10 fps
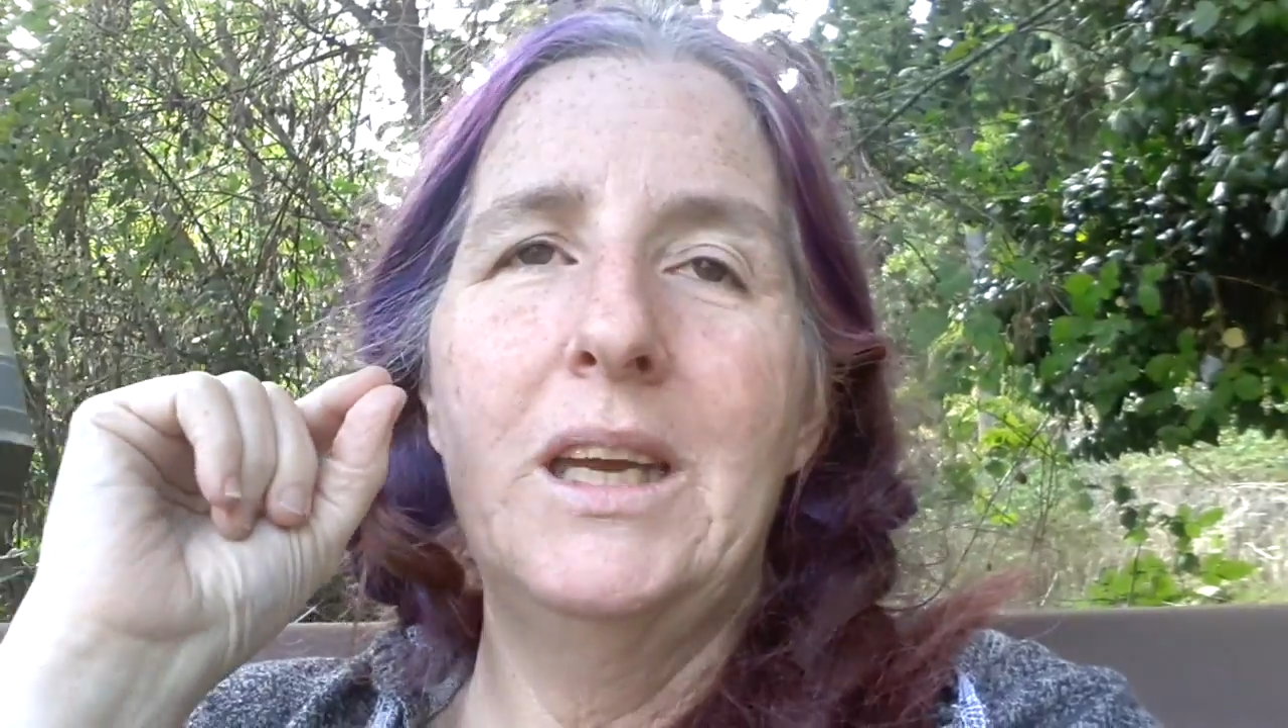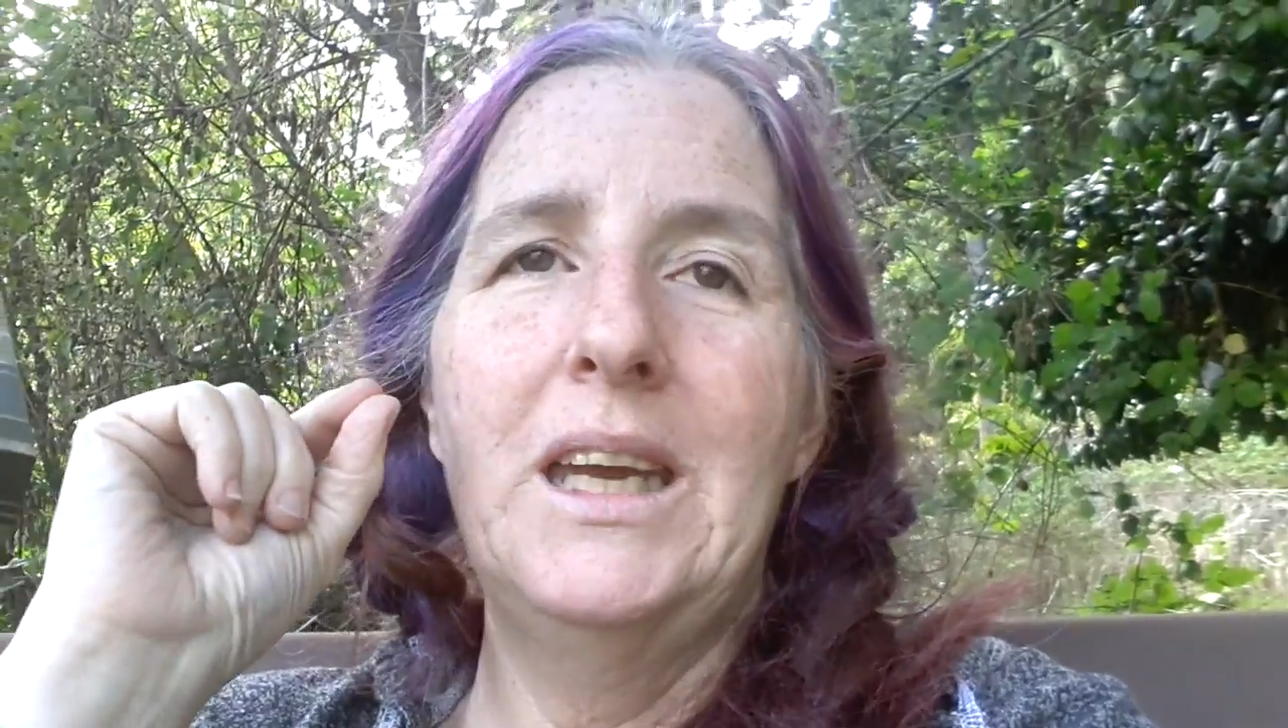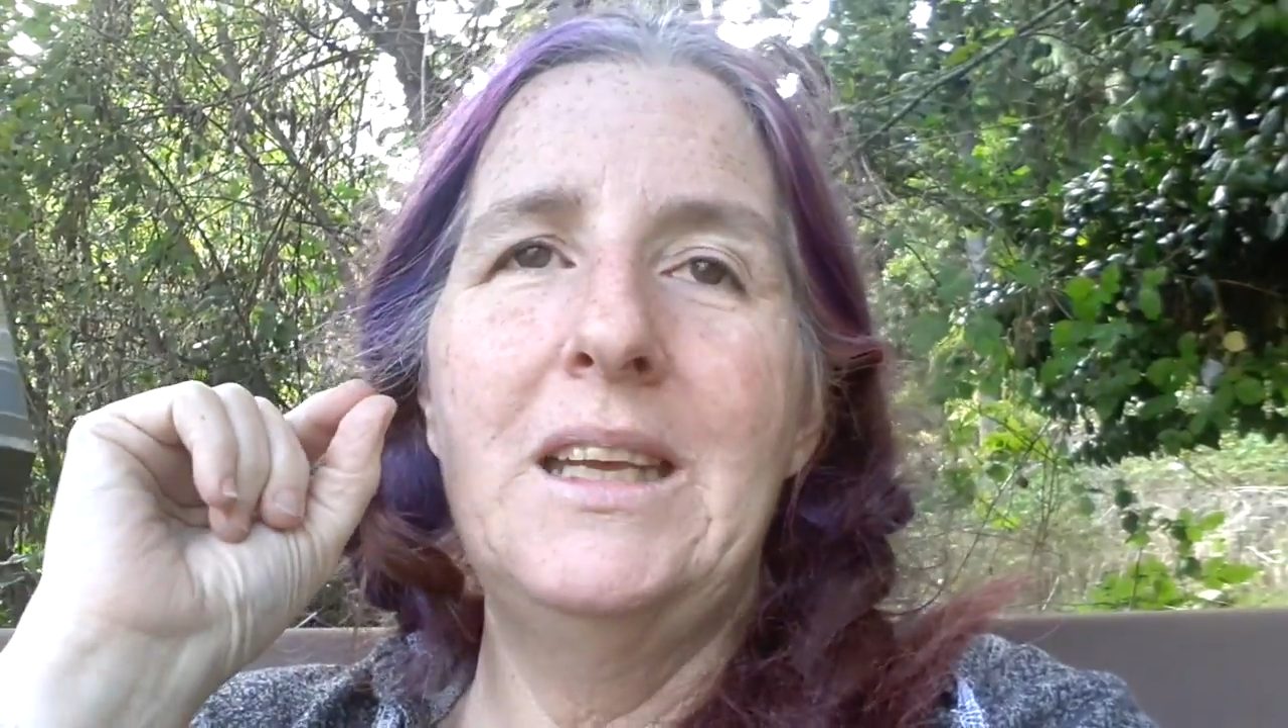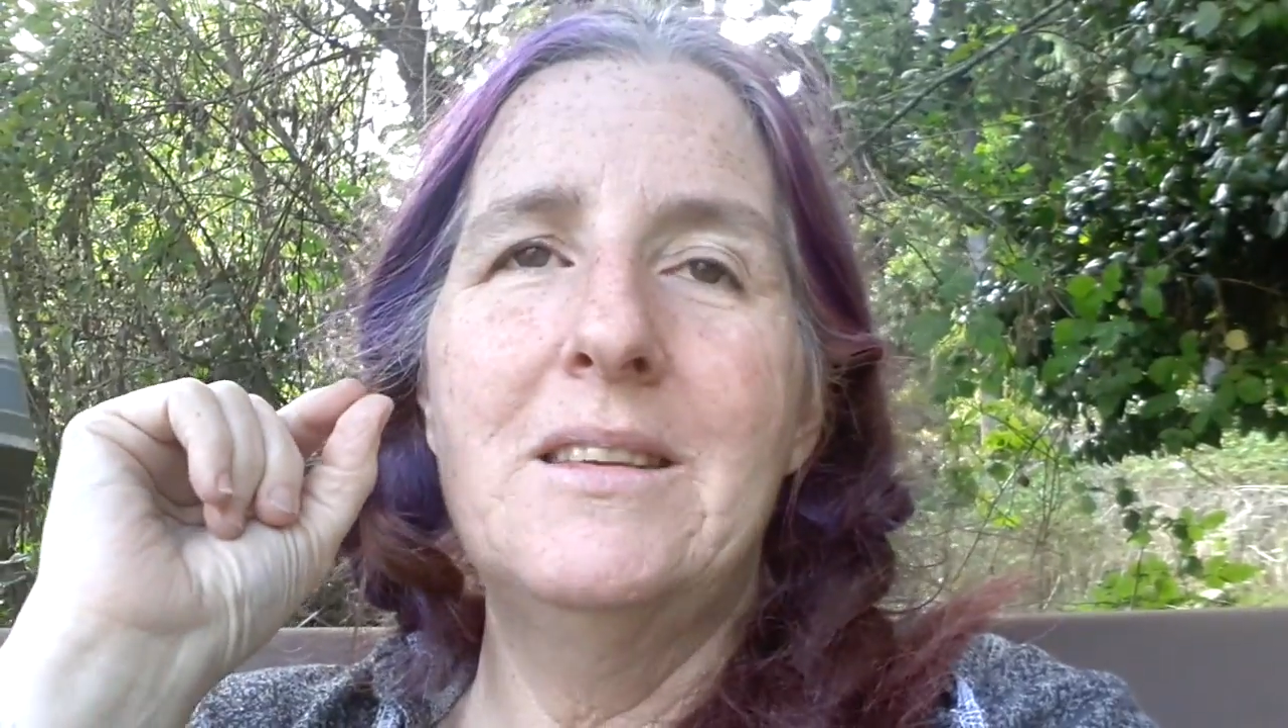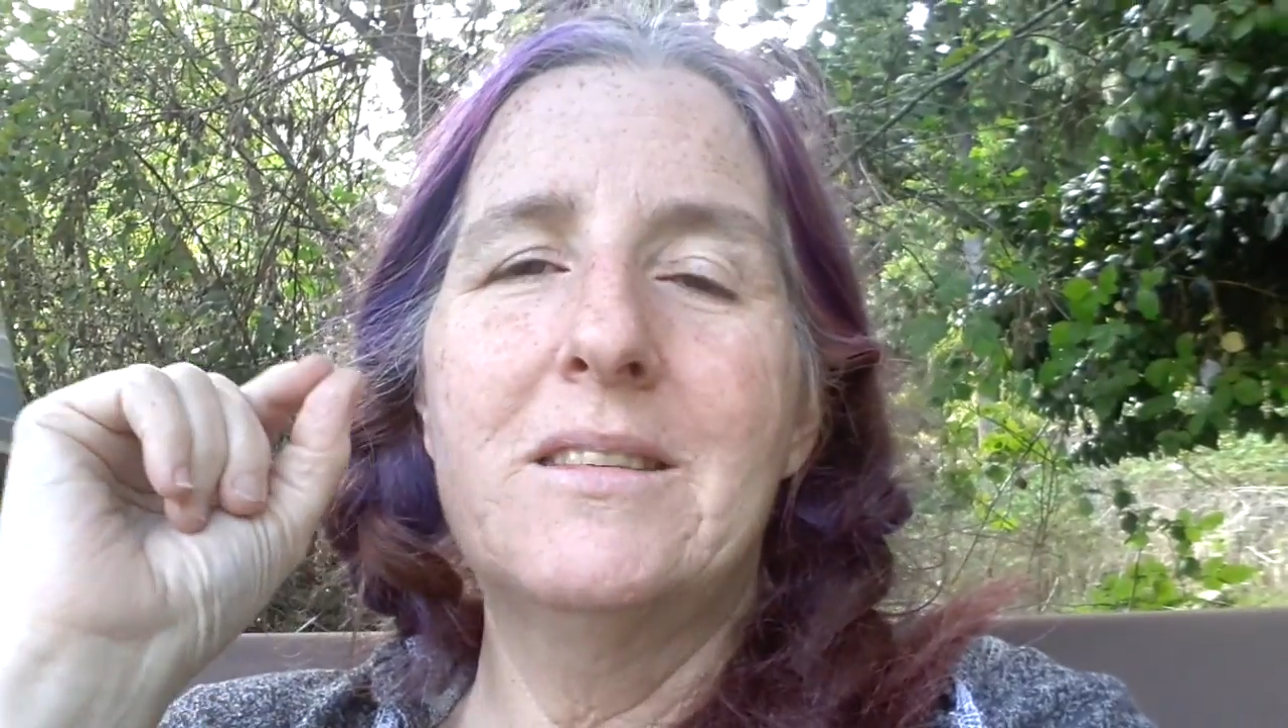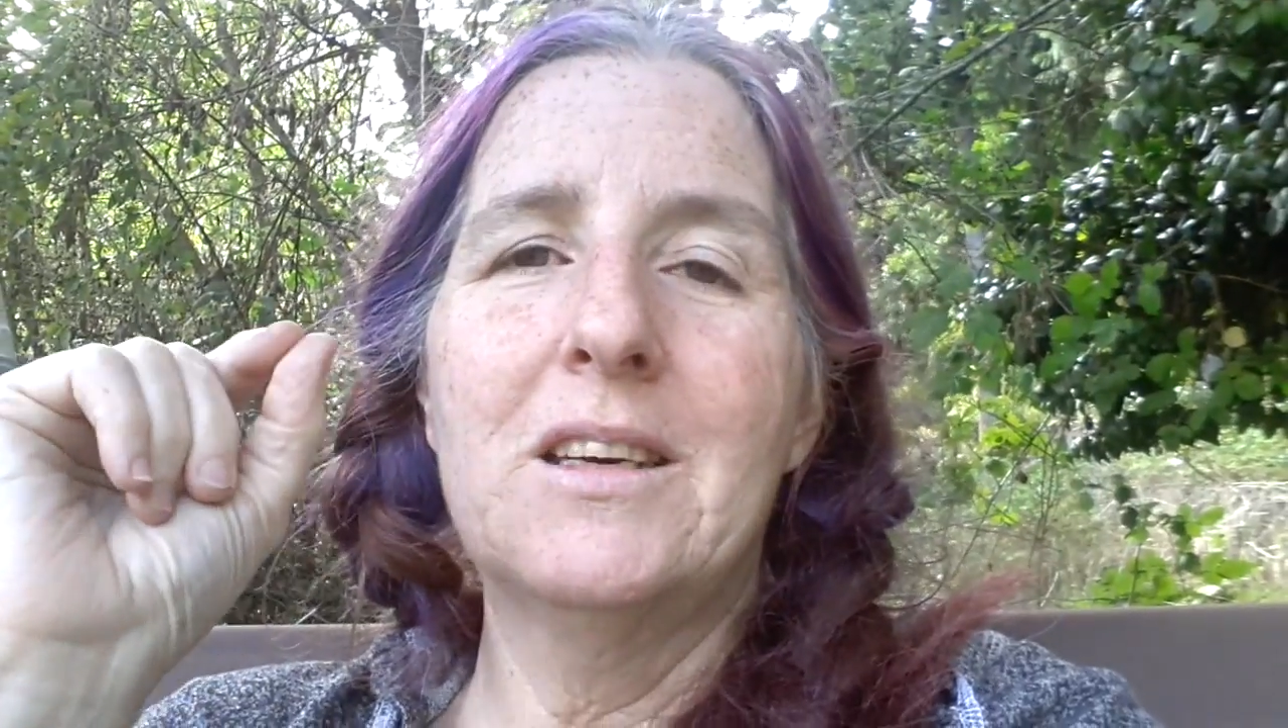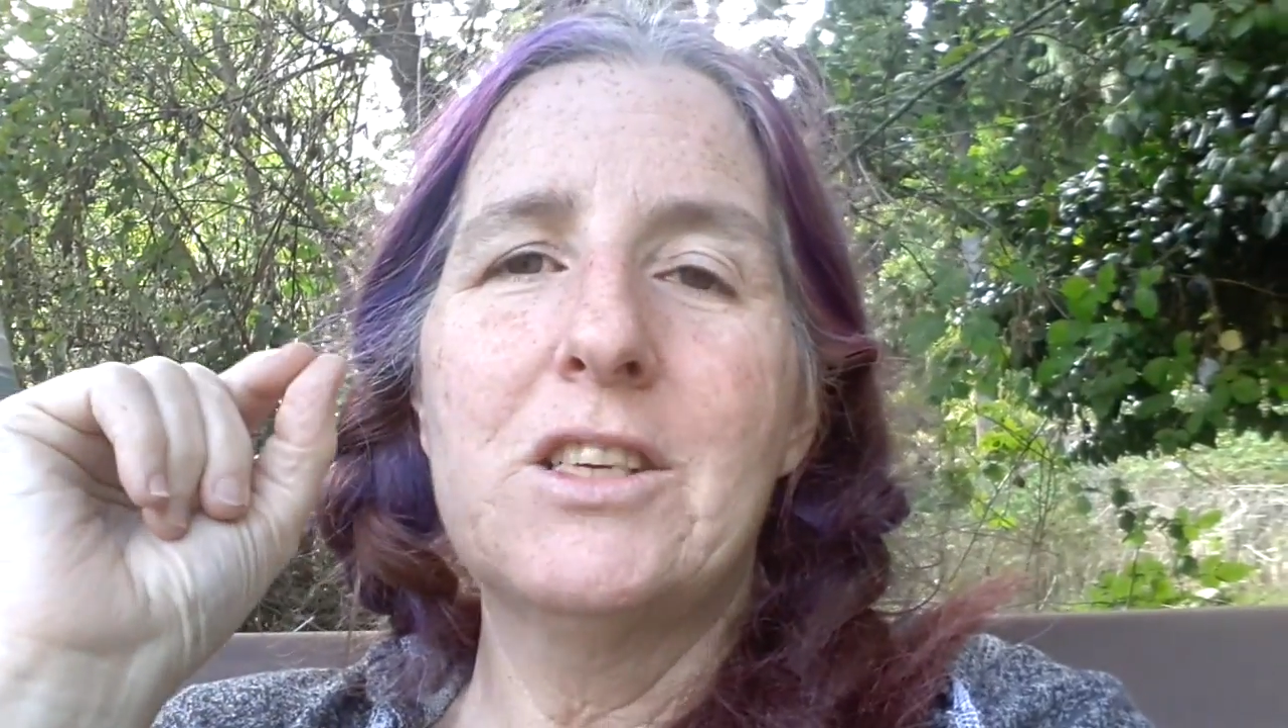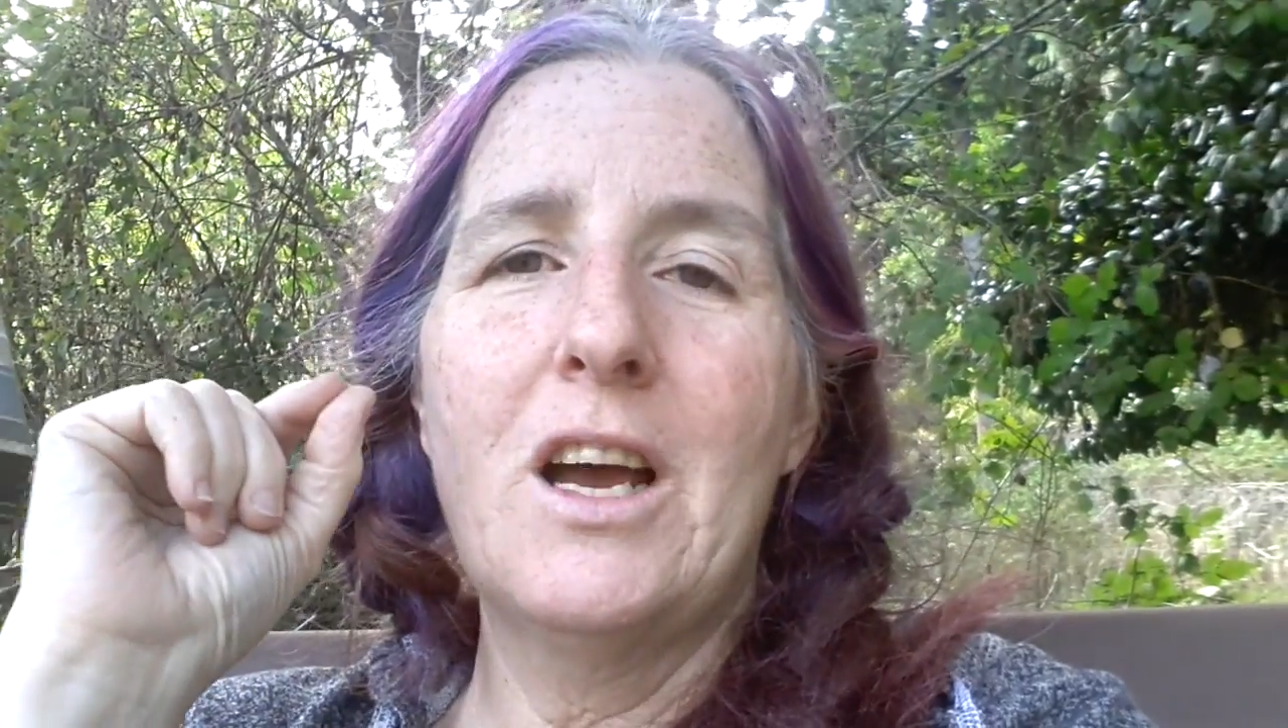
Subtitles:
in such